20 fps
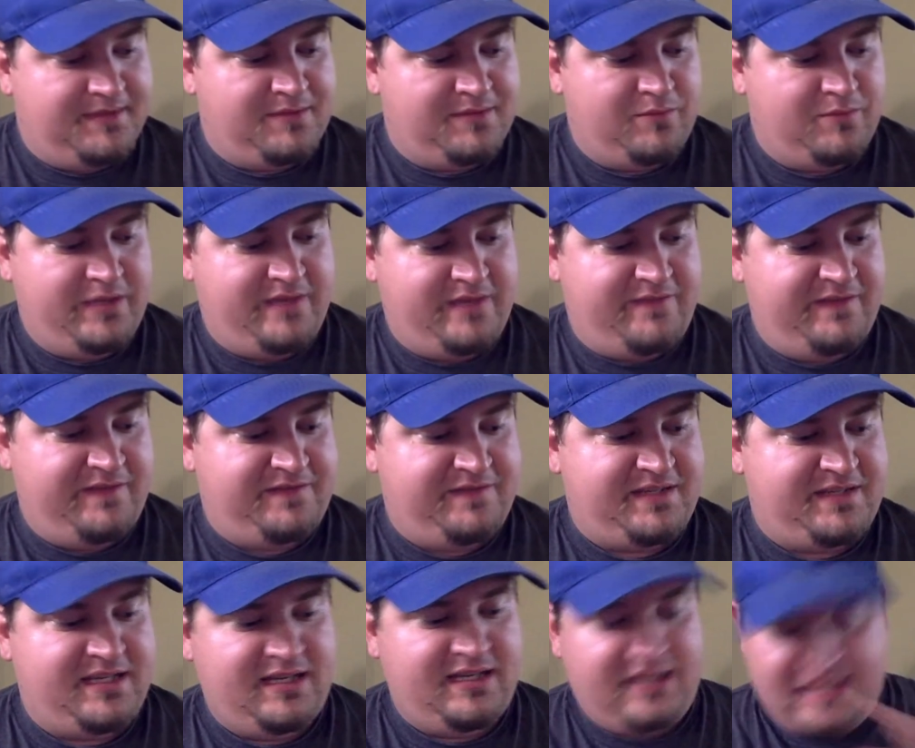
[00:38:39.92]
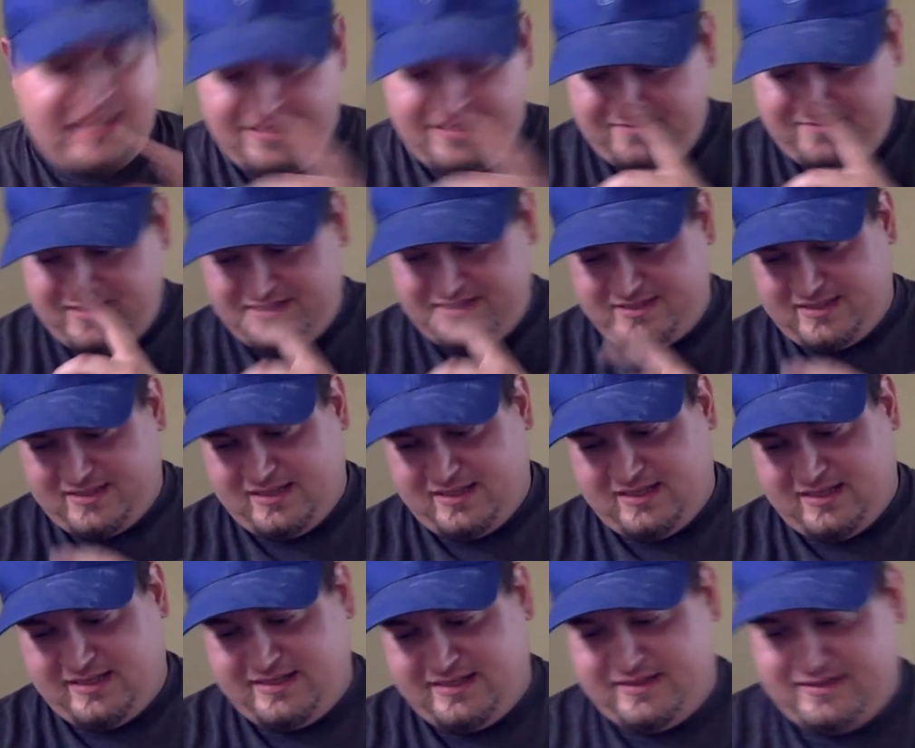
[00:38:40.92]
Week 15 game against the
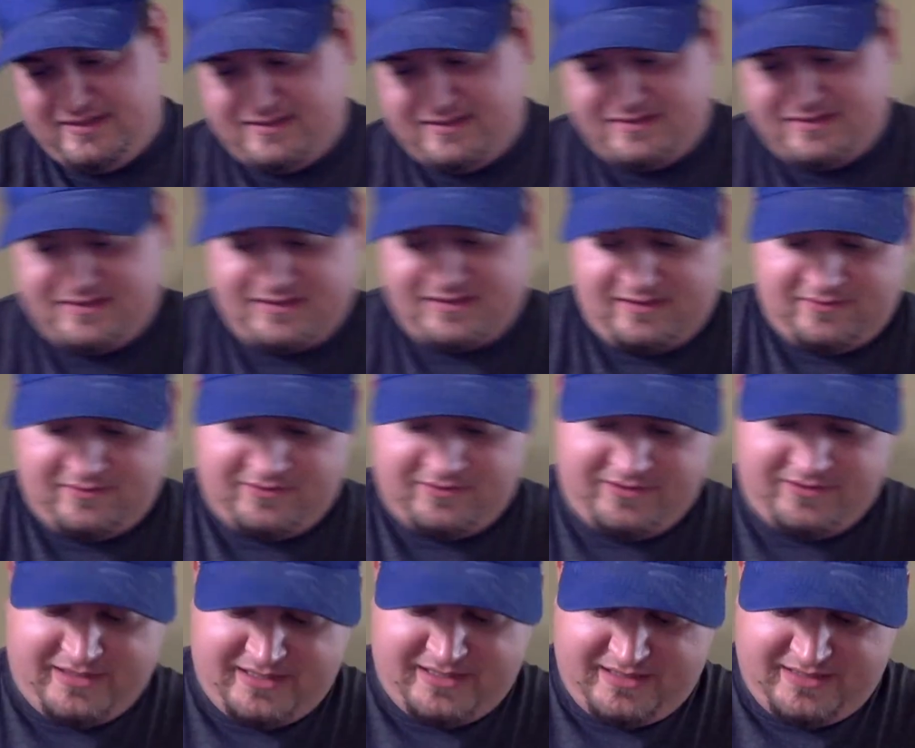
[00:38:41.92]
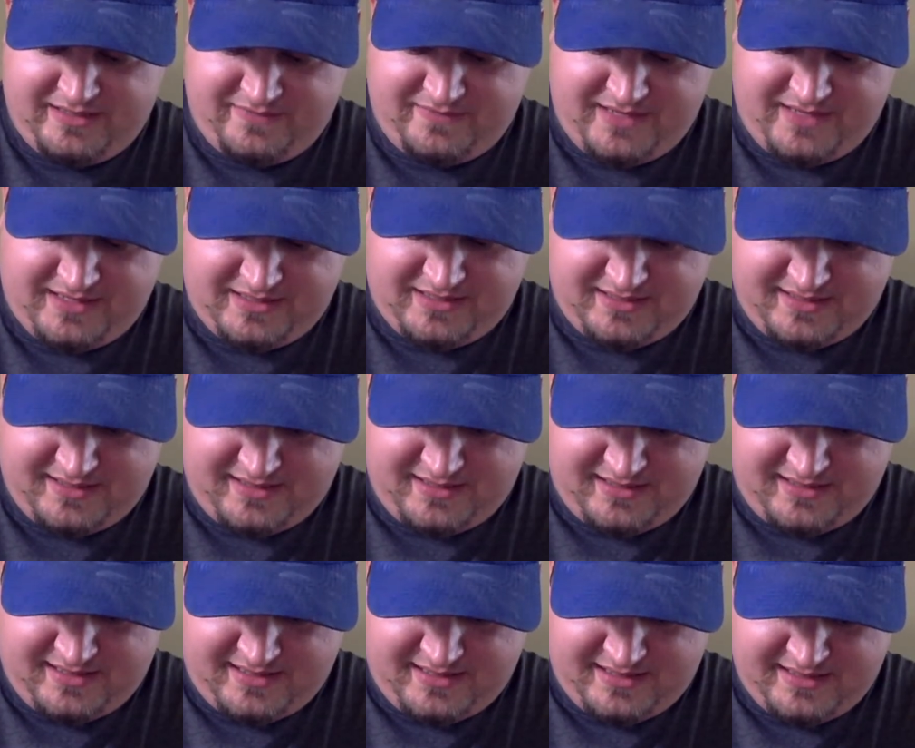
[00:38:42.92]
Lions. I'll go ahead and give that to the
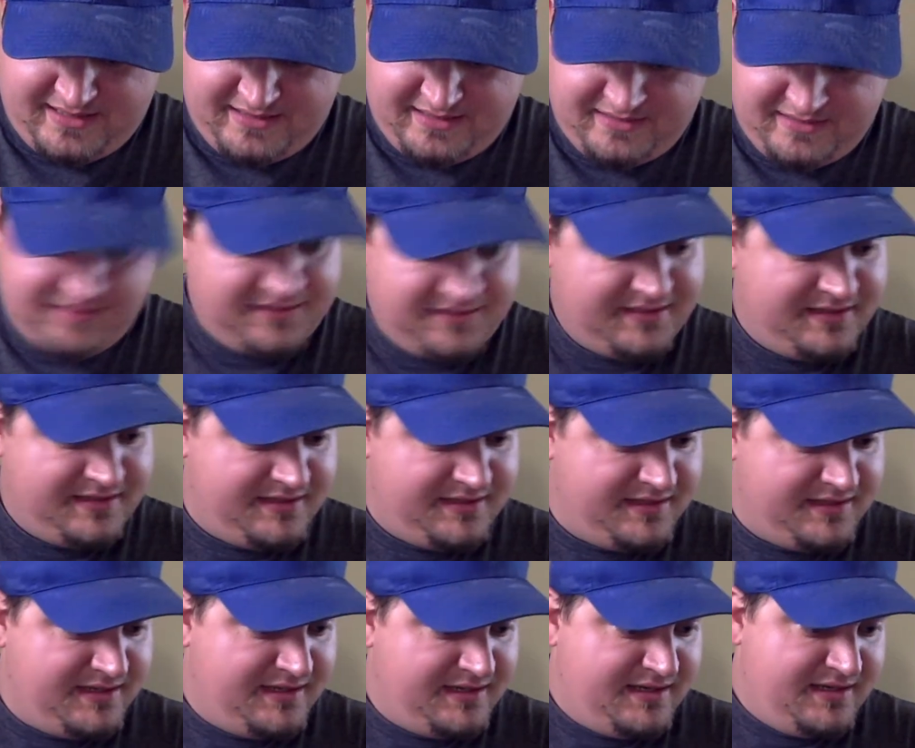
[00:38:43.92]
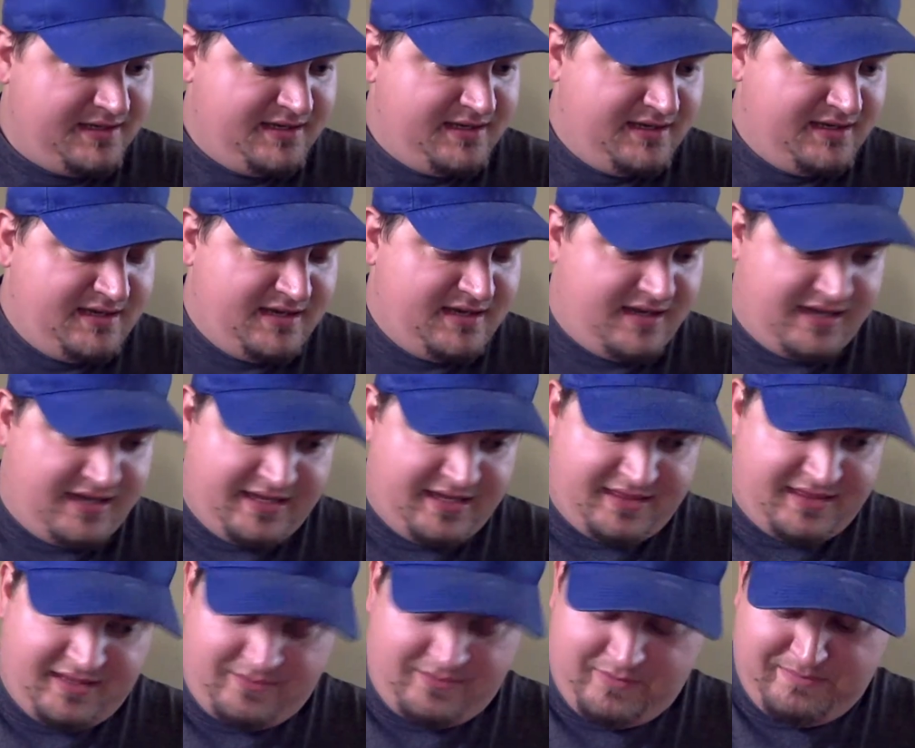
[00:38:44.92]
Lions. I
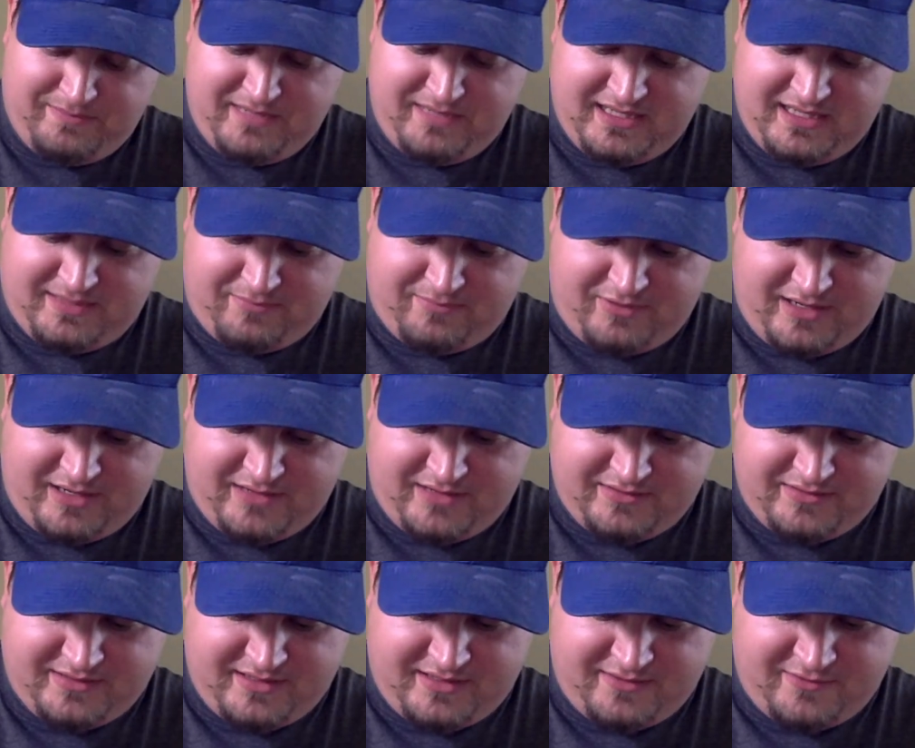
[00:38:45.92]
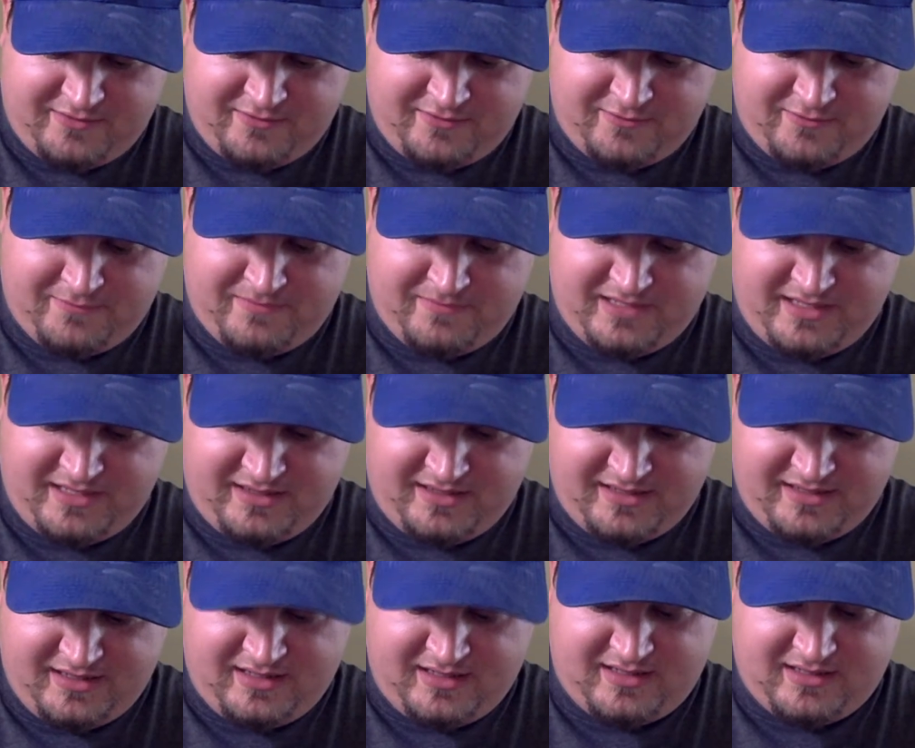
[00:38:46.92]
think we beat the Browns at home, and I
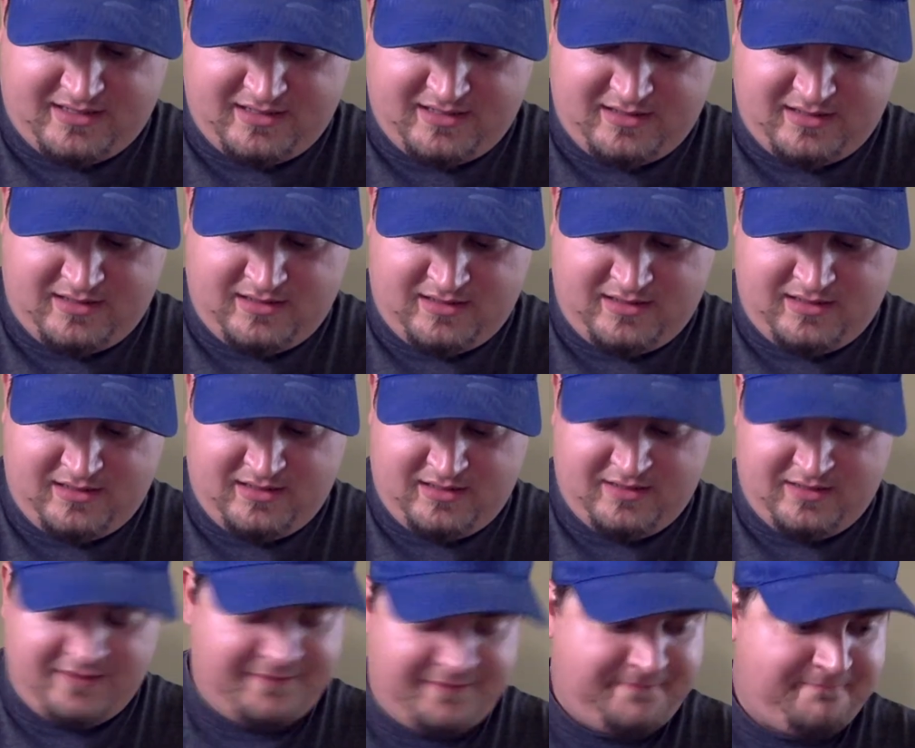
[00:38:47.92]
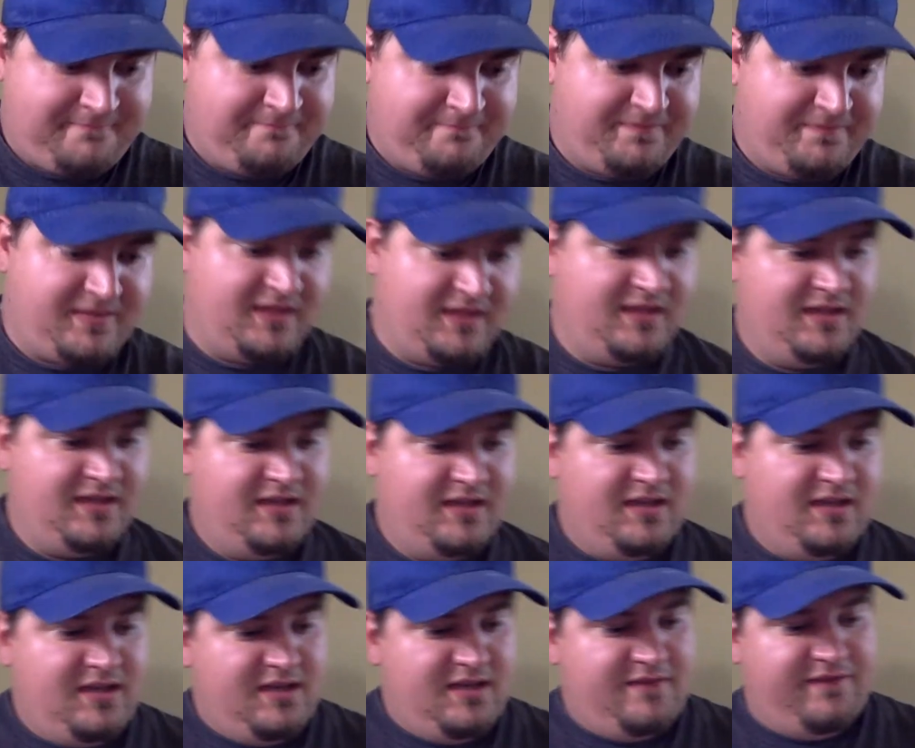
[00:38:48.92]
think the
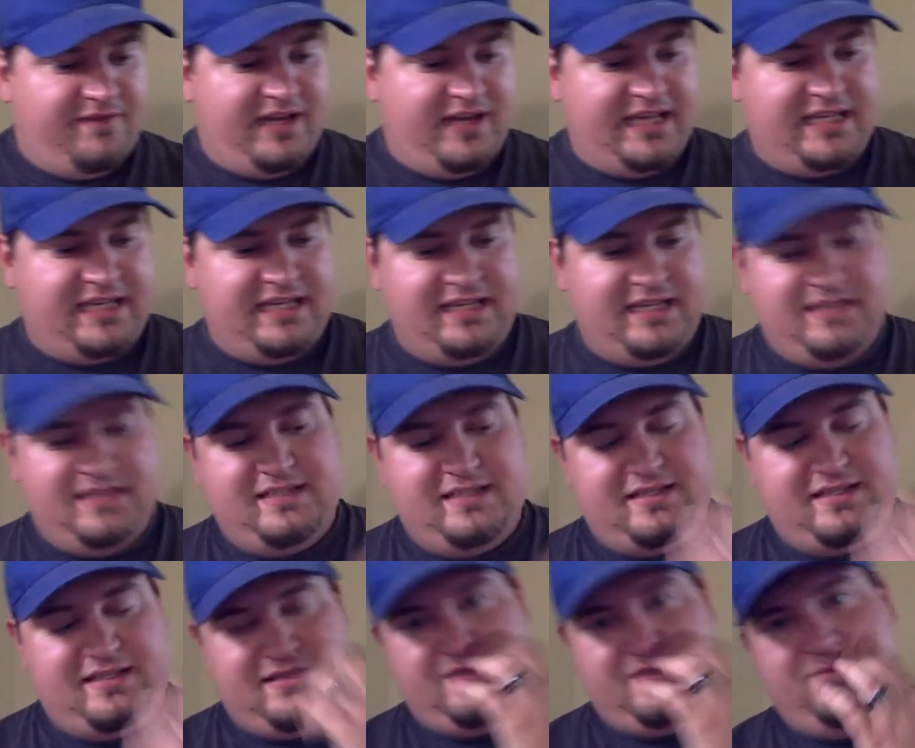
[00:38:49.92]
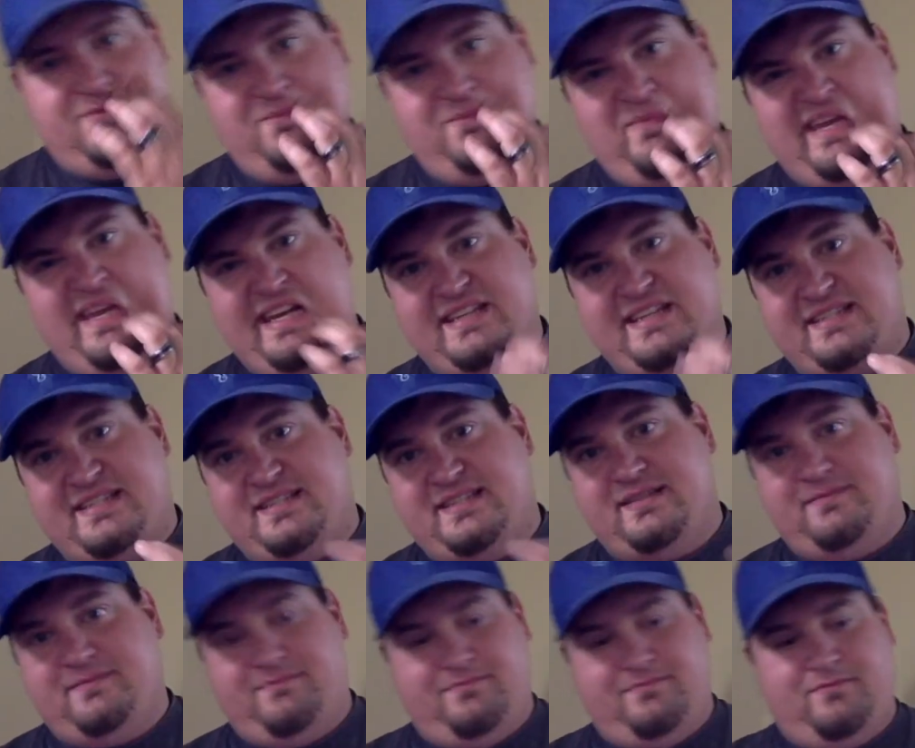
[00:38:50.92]
Vikings beat
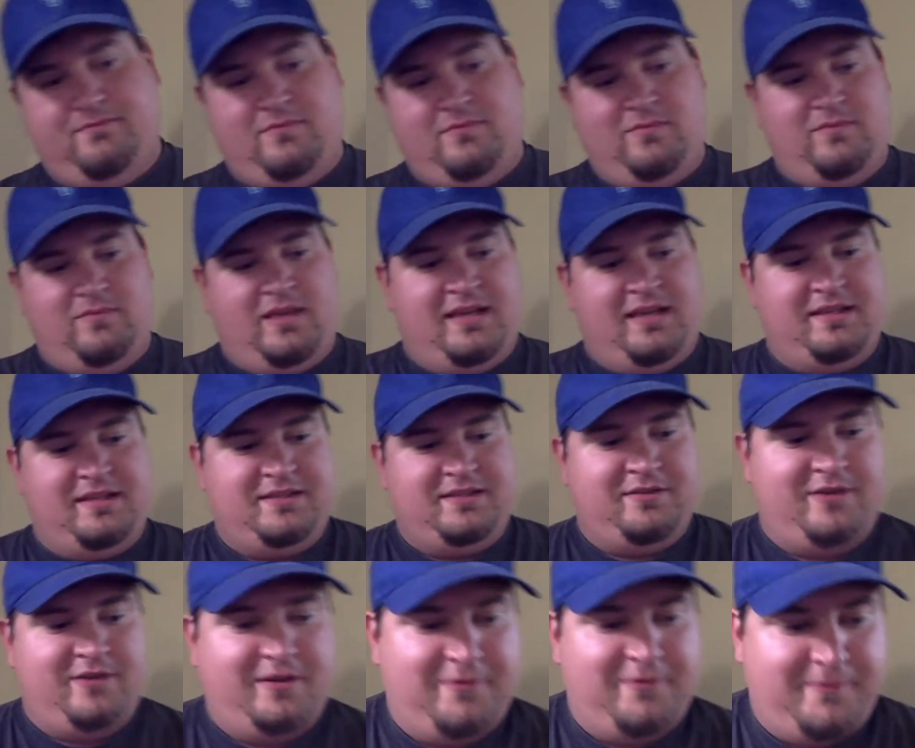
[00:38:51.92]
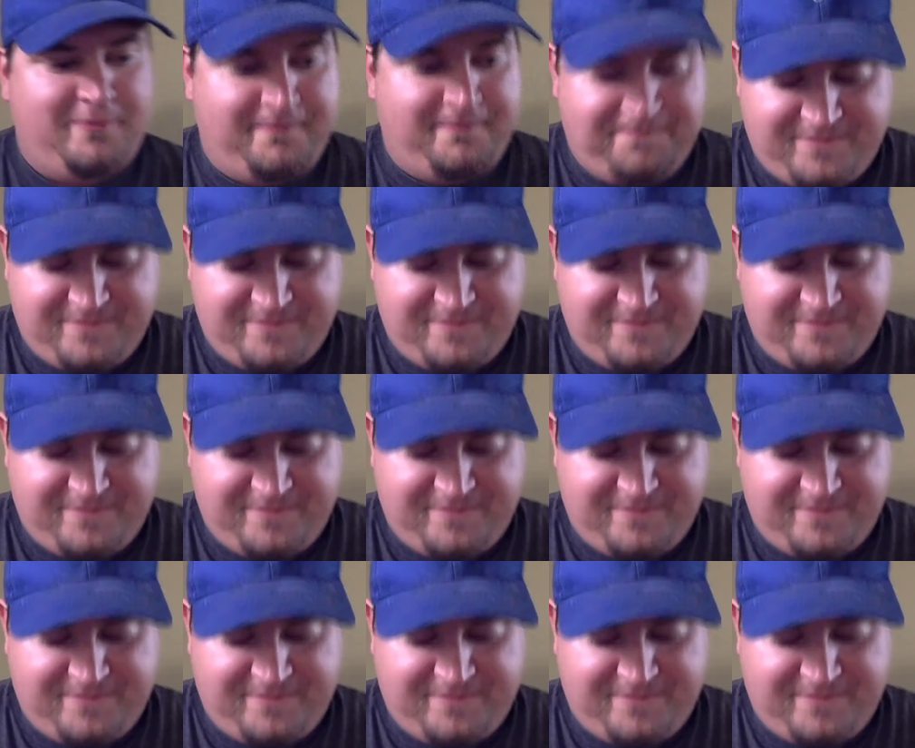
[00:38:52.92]
us as they're at home.